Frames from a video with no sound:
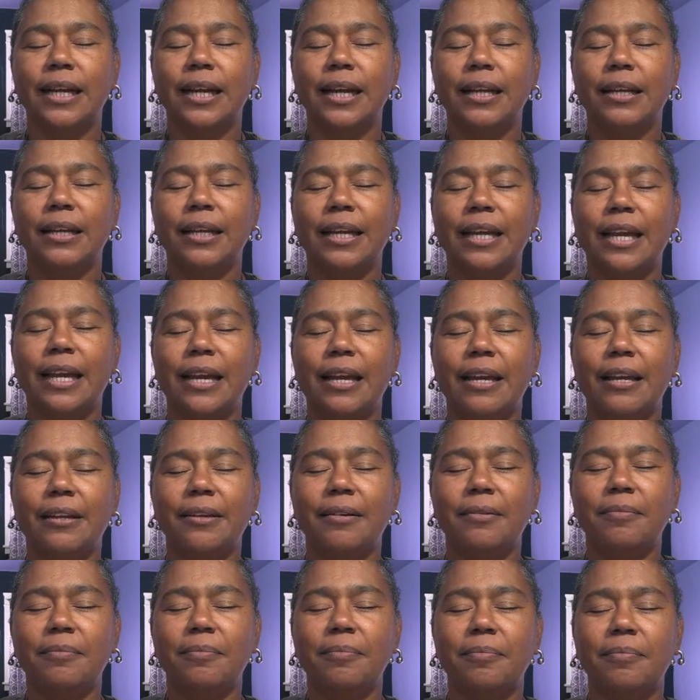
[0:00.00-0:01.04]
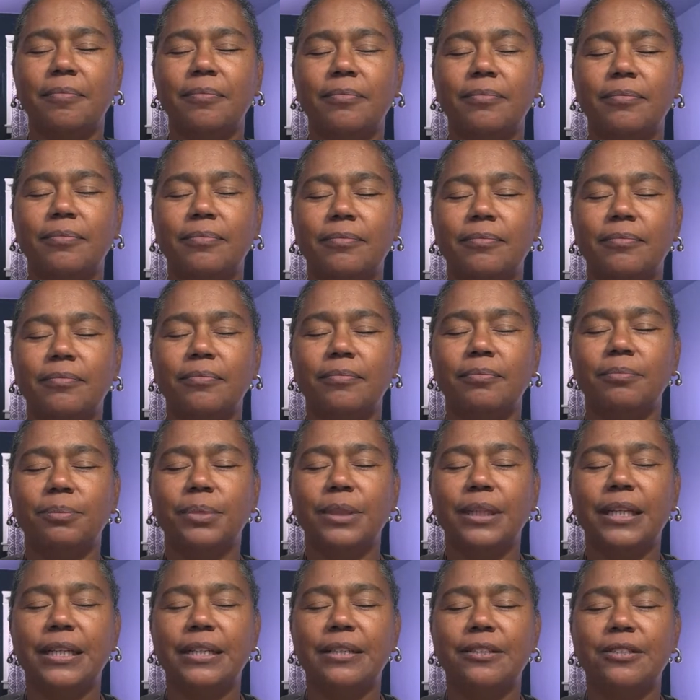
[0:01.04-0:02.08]
And again,
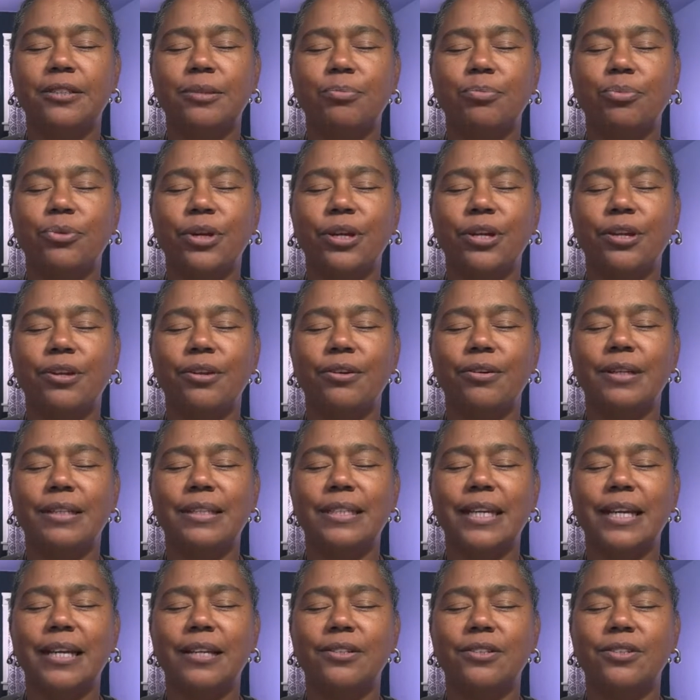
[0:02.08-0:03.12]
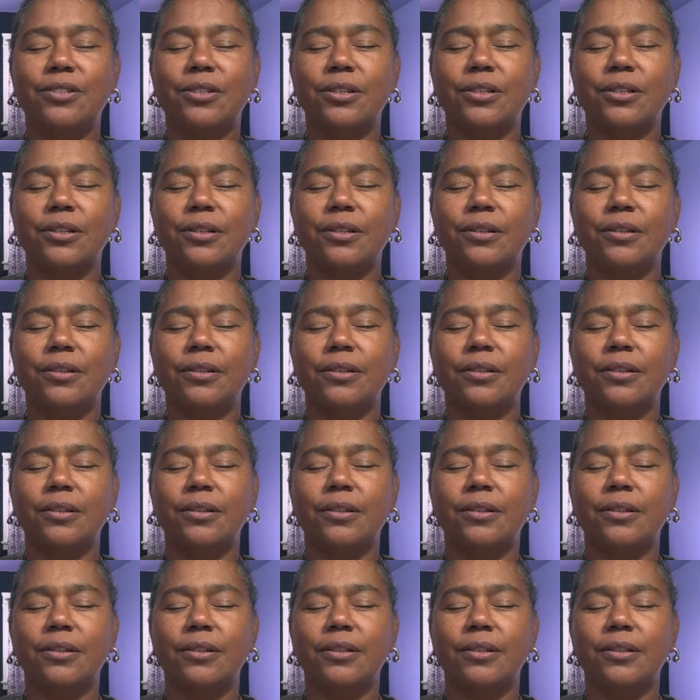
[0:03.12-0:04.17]
begin to bring your attention
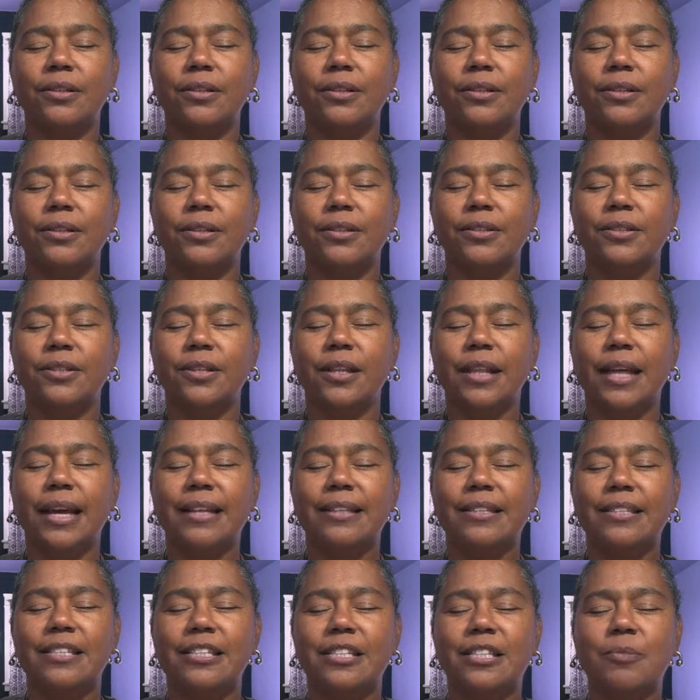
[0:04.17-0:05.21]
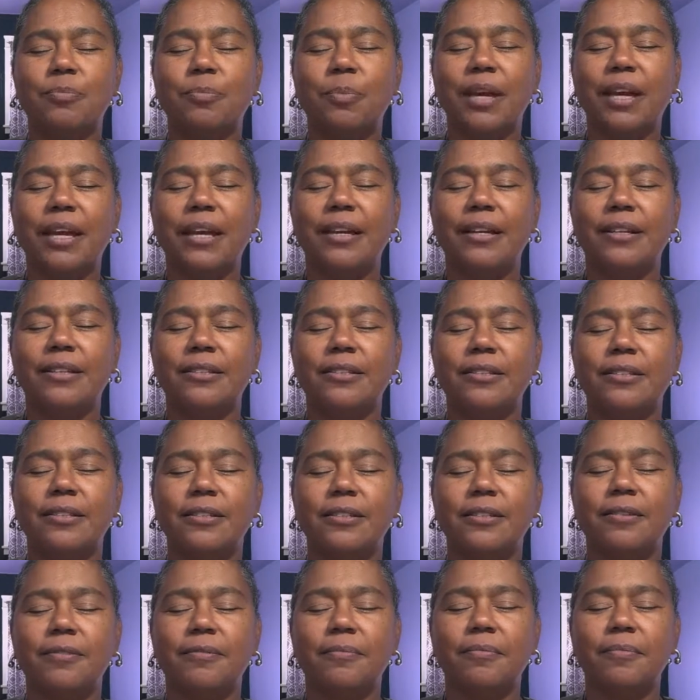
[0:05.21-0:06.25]
to that
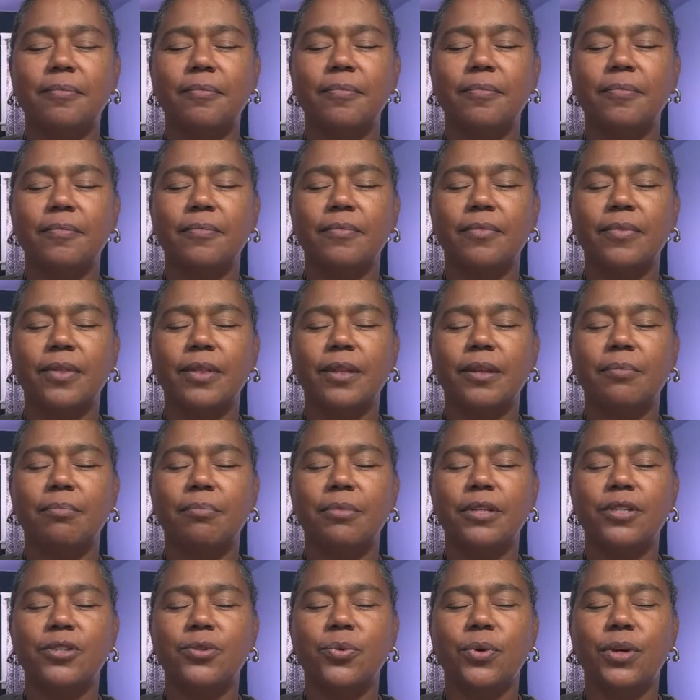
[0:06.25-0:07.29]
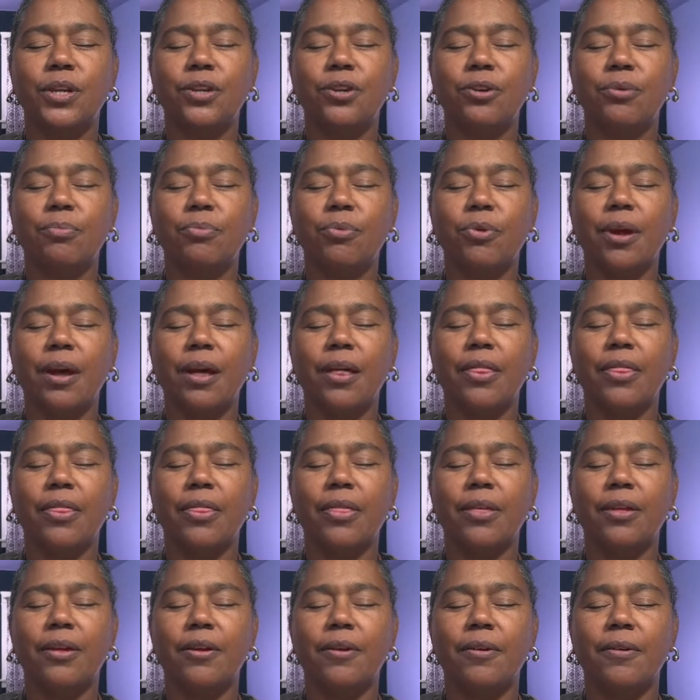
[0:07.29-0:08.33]
space between your
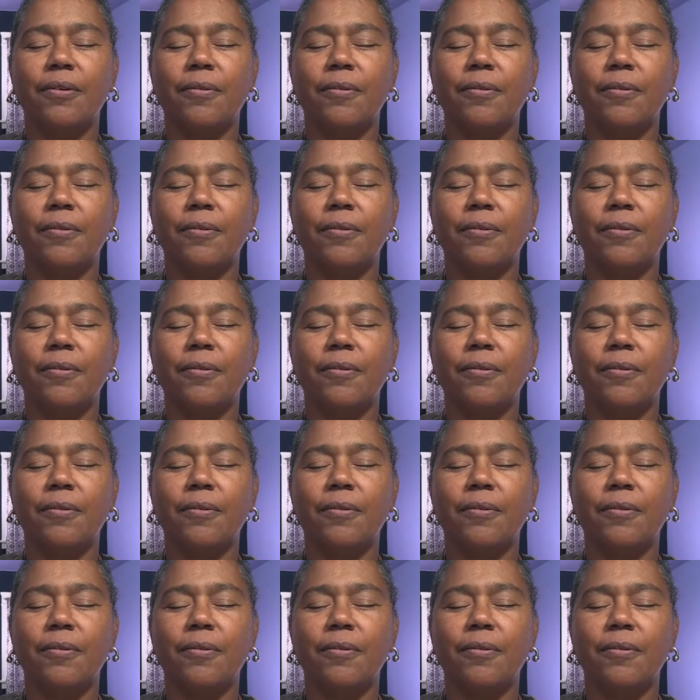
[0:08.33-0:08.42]
breath.